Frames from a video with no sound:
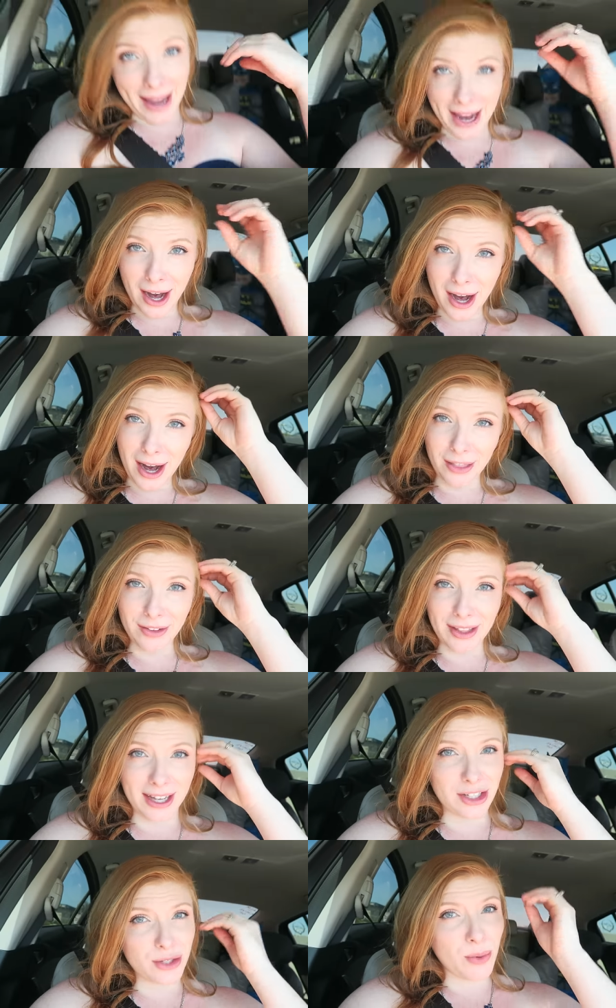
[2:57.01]
my hair, I look
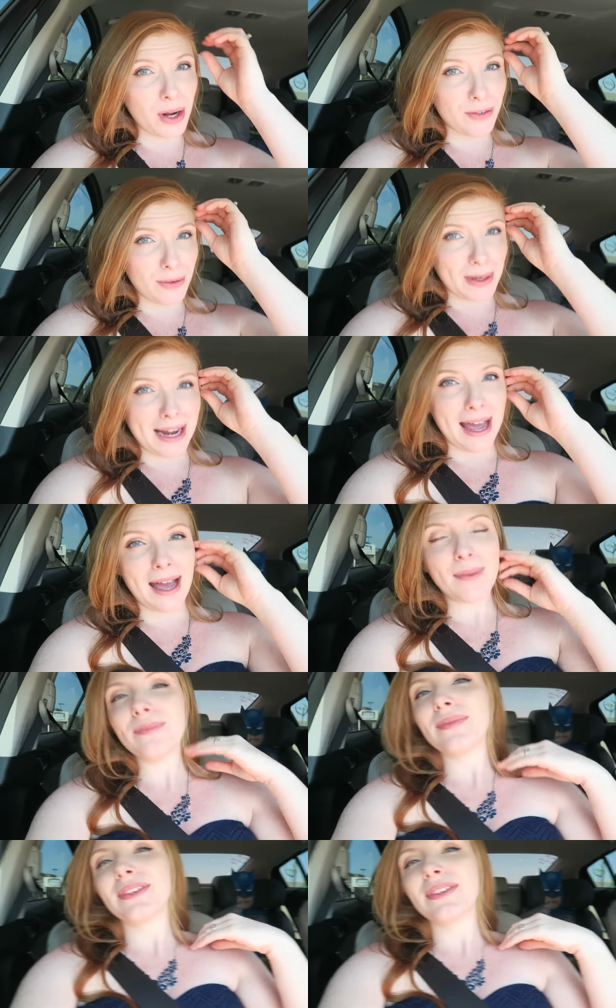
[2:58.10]
like I just woke up from a nap.